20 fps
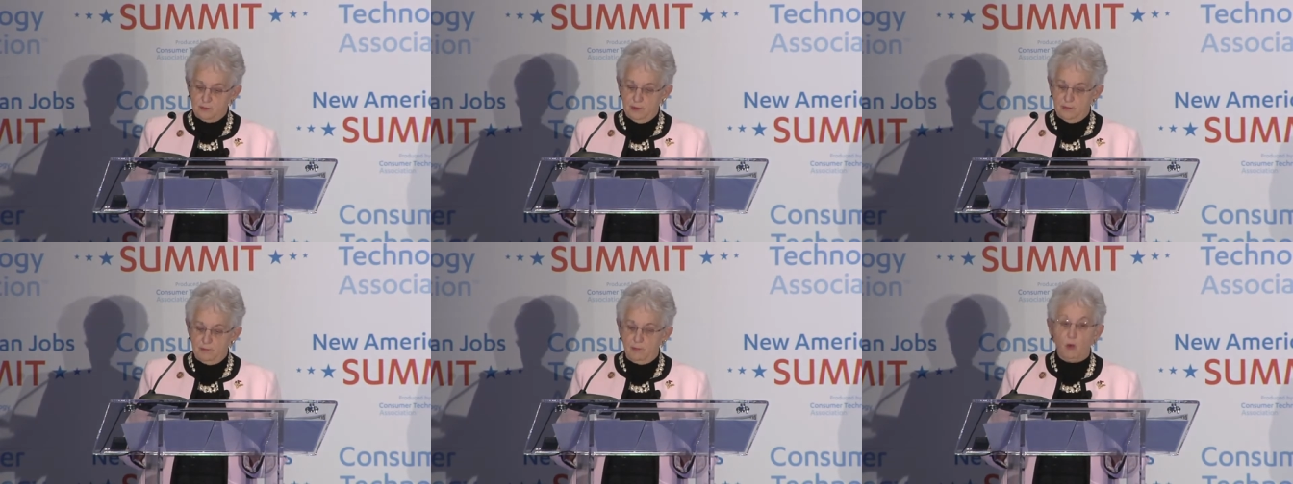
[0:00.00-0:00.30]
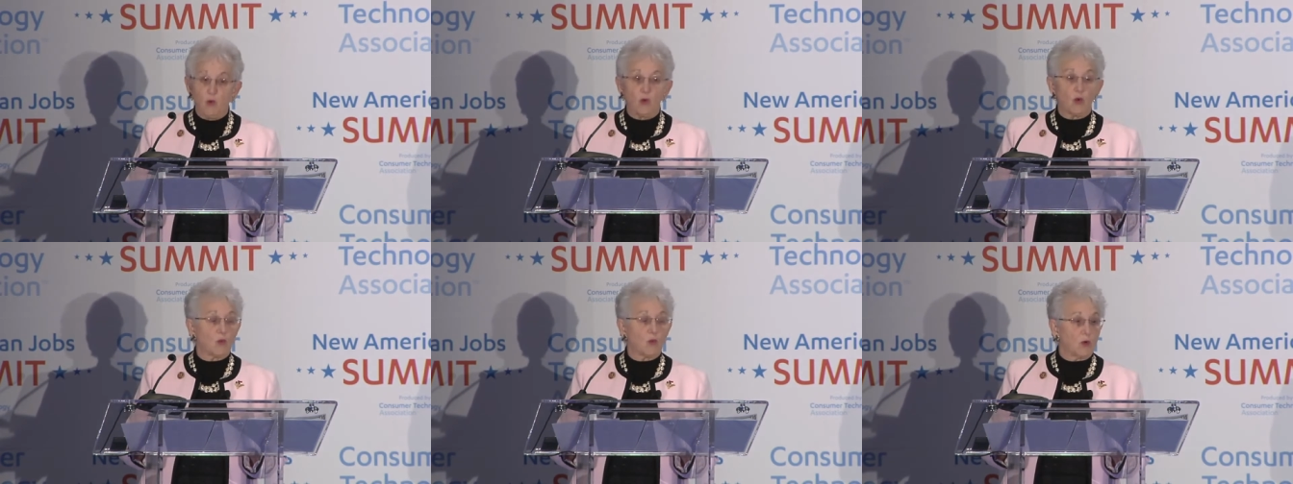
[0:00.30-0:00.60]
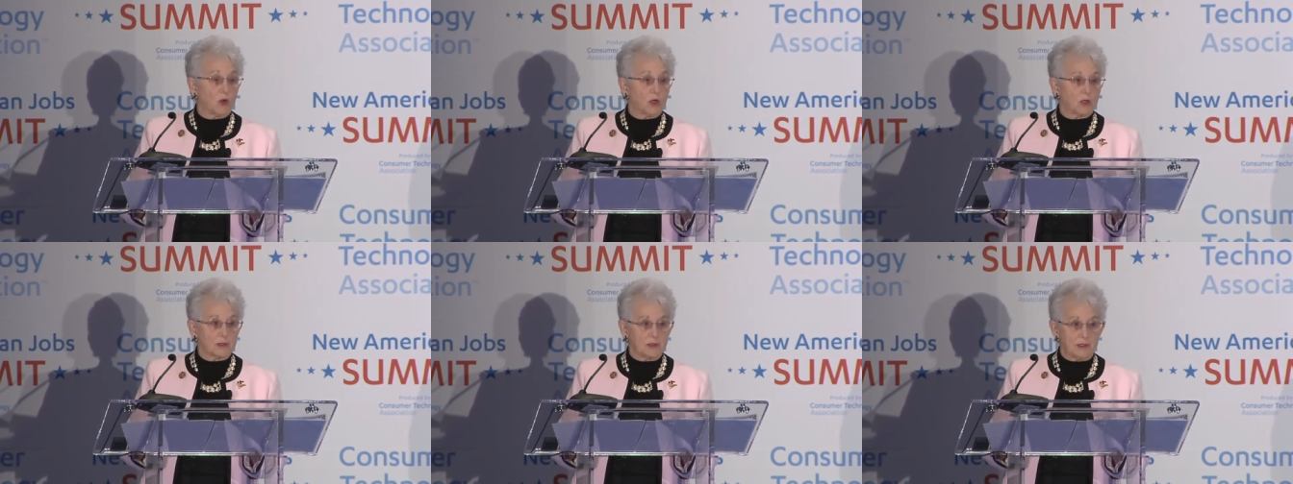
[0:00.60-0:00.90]
but more
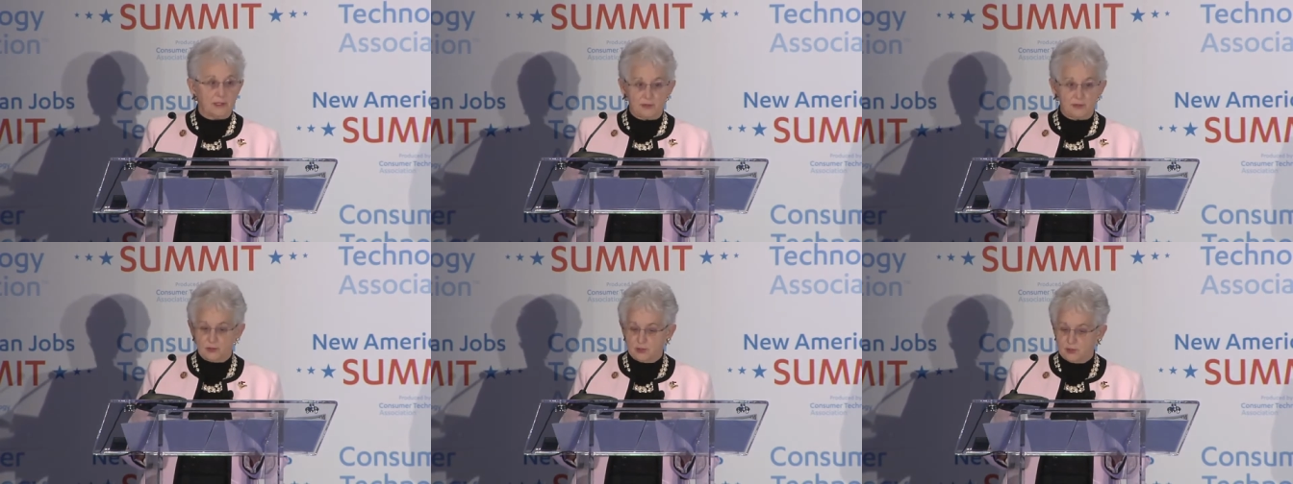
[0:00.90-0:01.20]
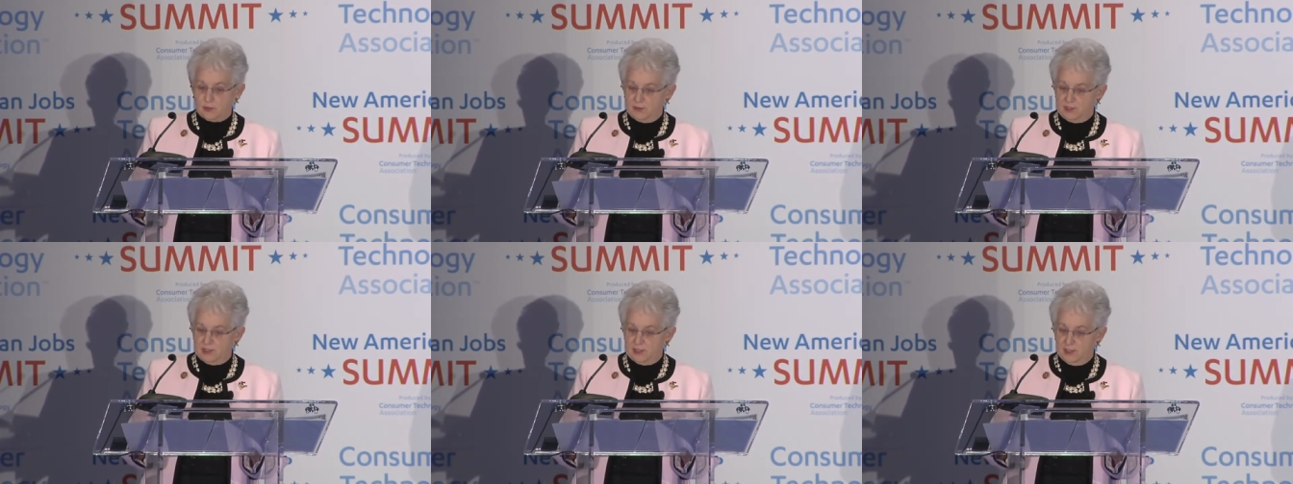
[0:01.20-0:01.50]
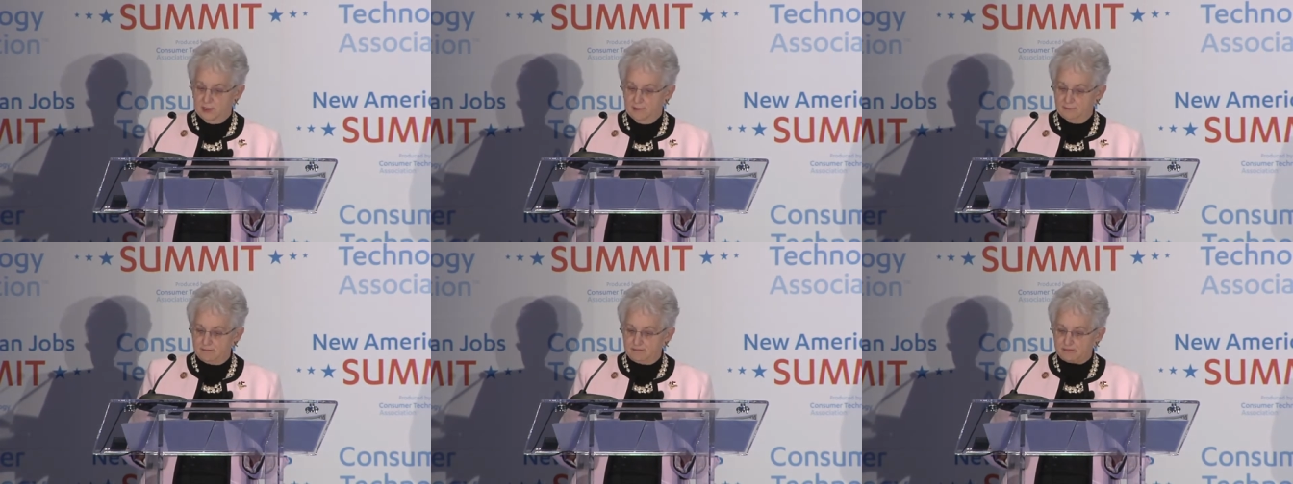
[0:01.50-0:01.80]
work needs to be
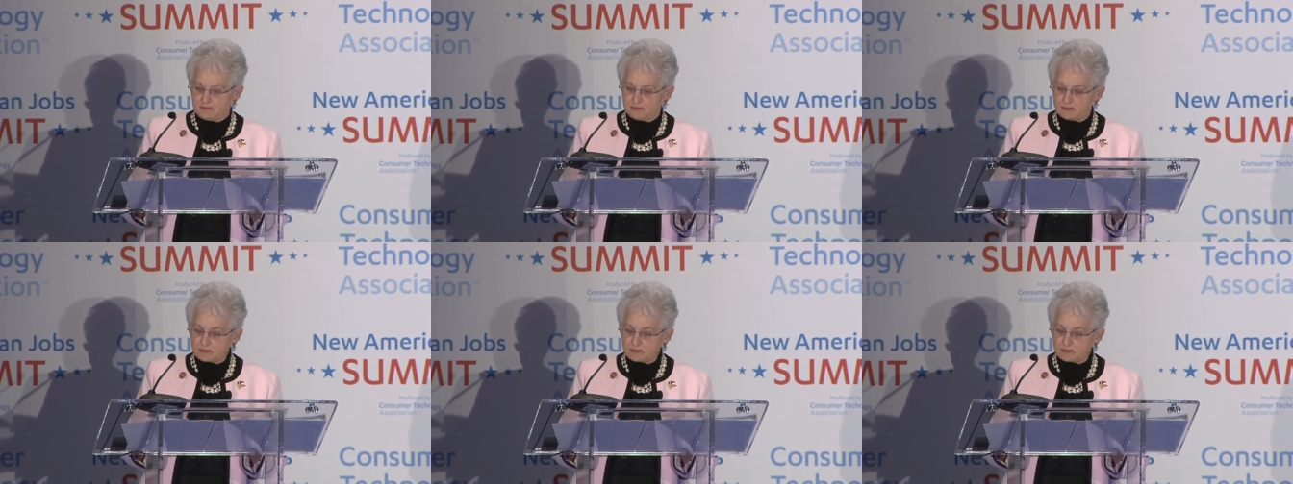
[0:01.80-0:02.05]
done.